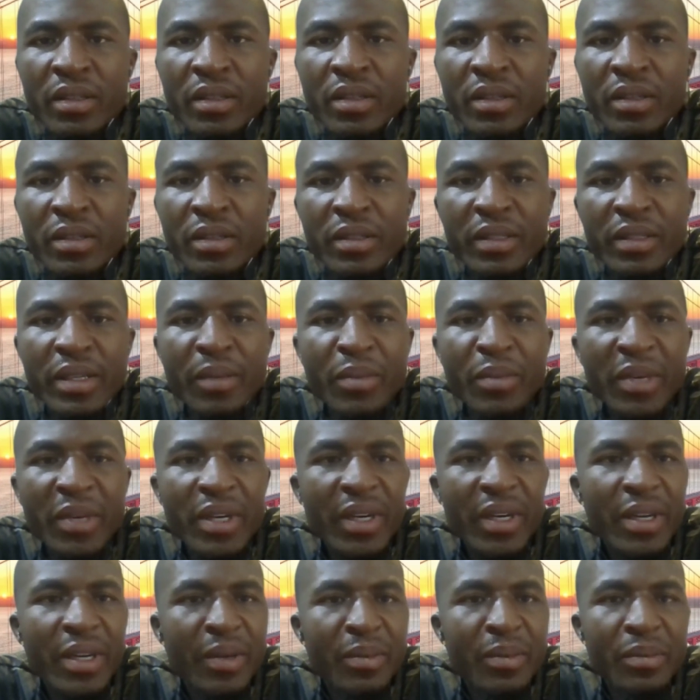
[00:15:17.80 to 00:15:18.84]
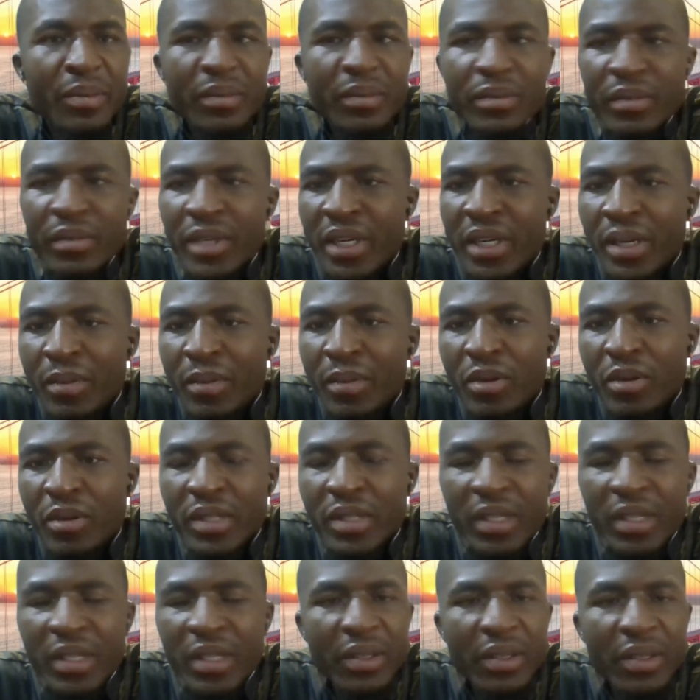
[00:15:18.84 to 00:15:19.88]
Mariam
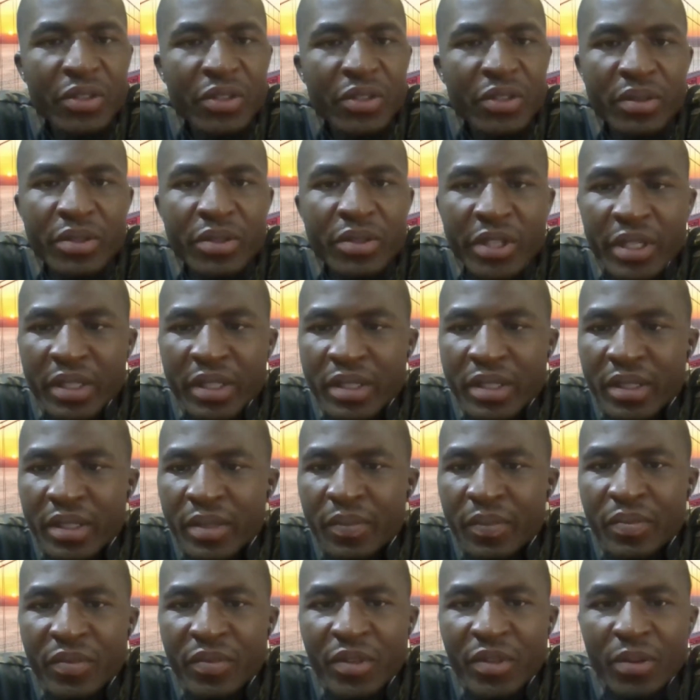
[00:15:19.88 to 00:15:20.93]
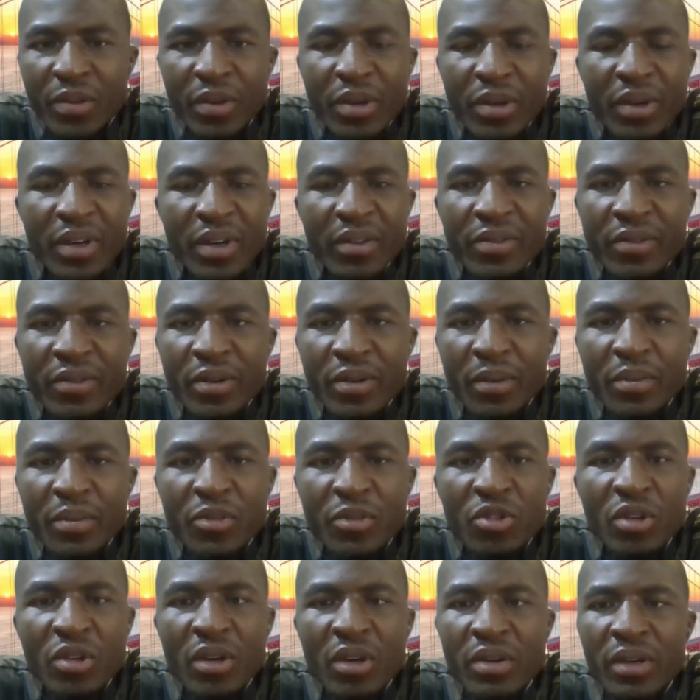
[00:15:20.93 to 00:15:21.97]
Hotel Street. When you are from
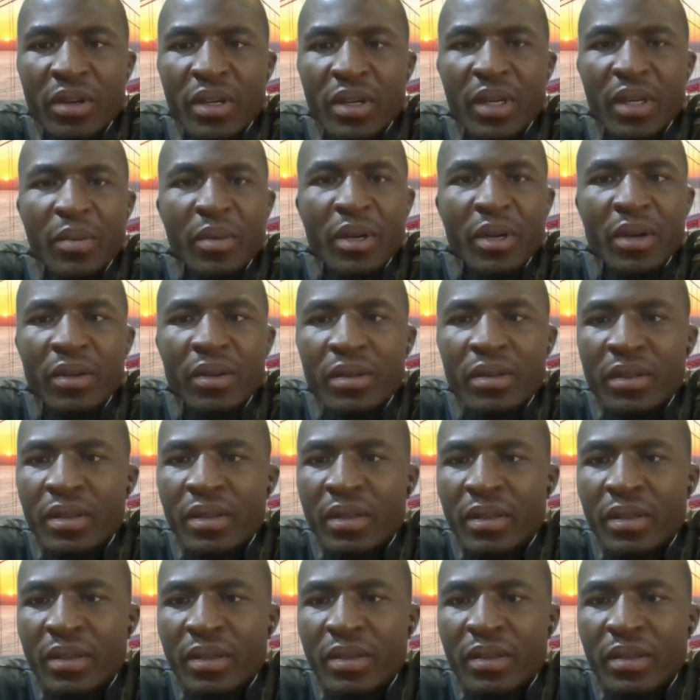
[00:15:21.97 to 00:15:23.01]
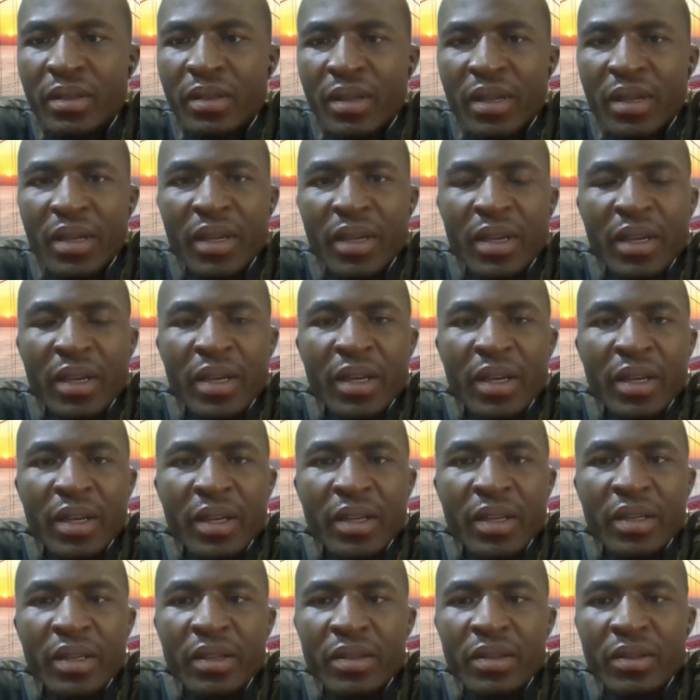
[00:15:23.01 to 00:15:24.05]
Chow Runabout,
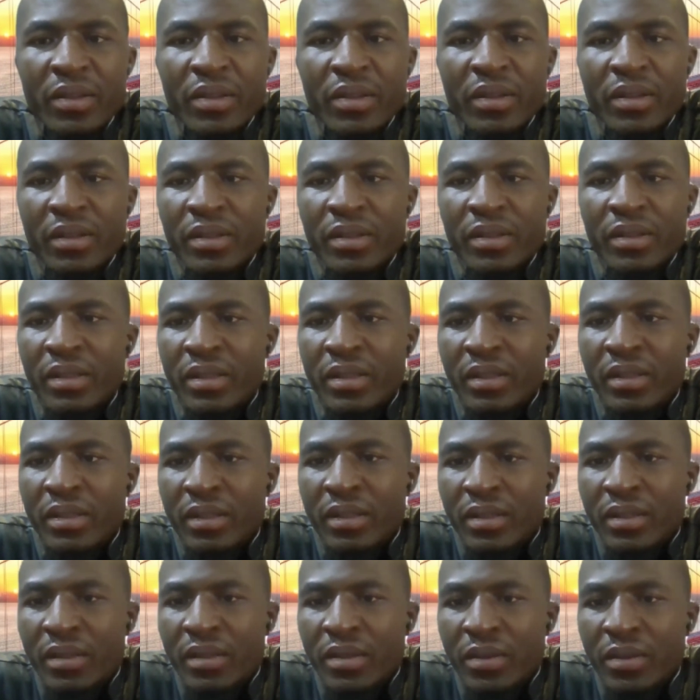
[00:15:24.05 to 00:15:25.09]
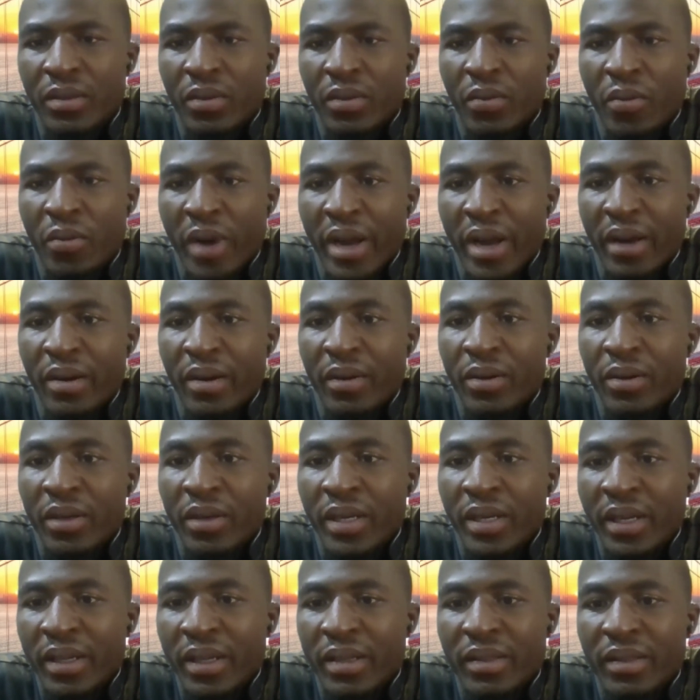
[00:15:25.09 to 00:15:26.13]
you know when?
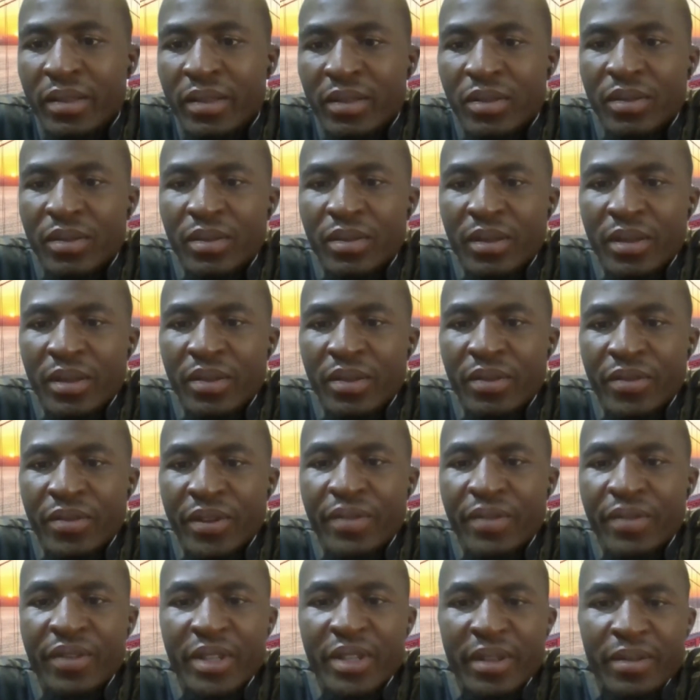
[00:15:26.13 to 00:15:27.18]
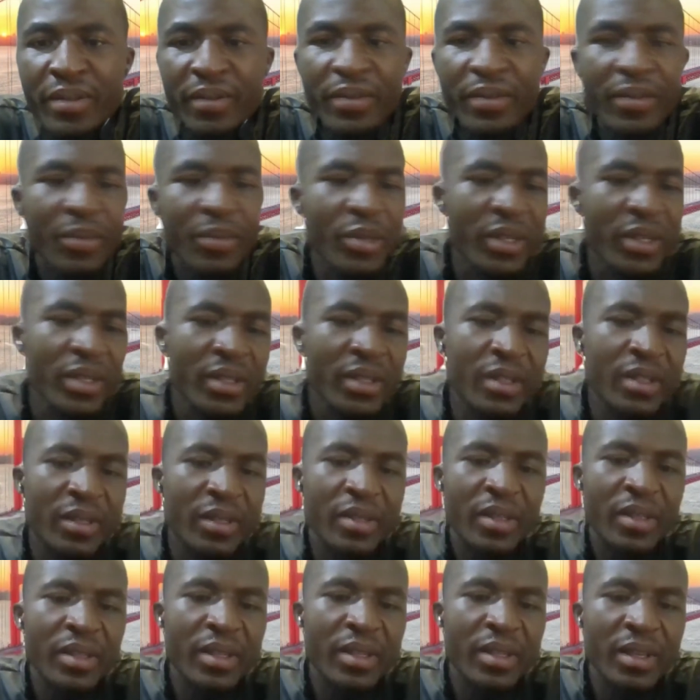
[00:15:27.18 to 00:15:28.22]
Okay, 15th, please.
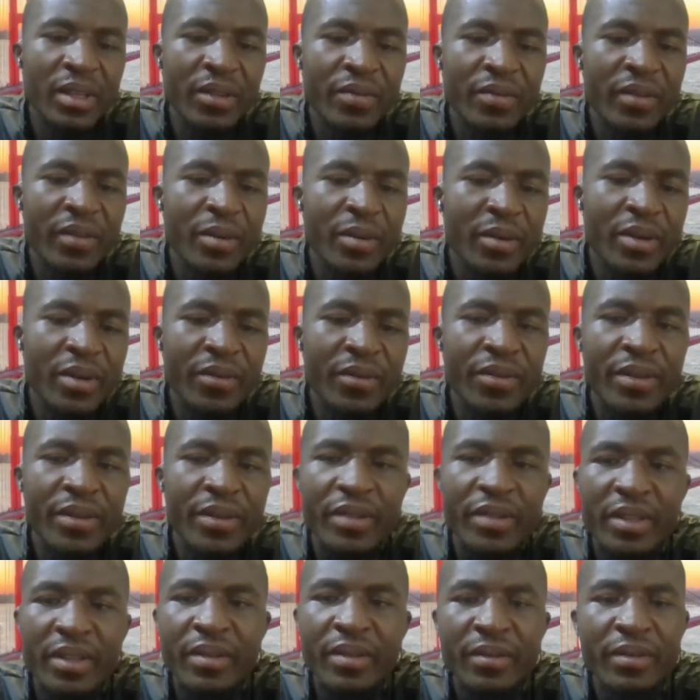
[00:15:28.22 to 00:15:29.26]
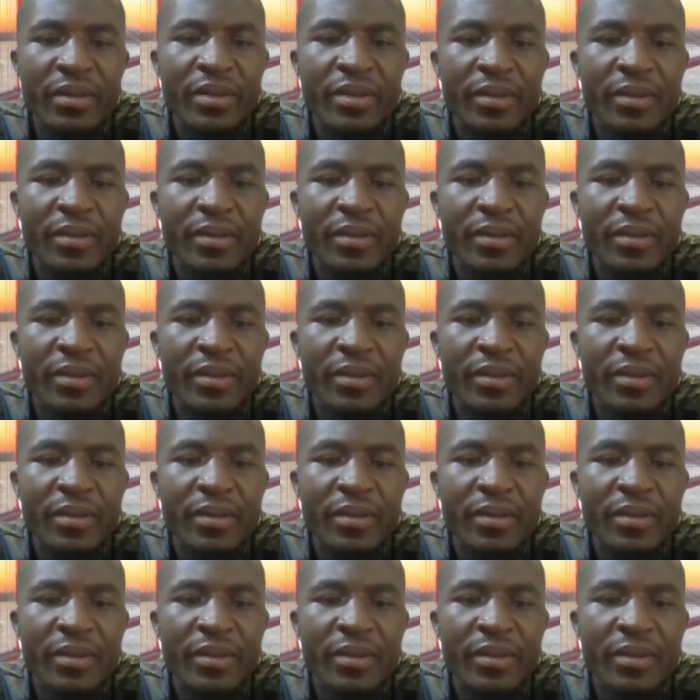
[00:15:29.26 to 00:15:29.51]
The date is February 15th,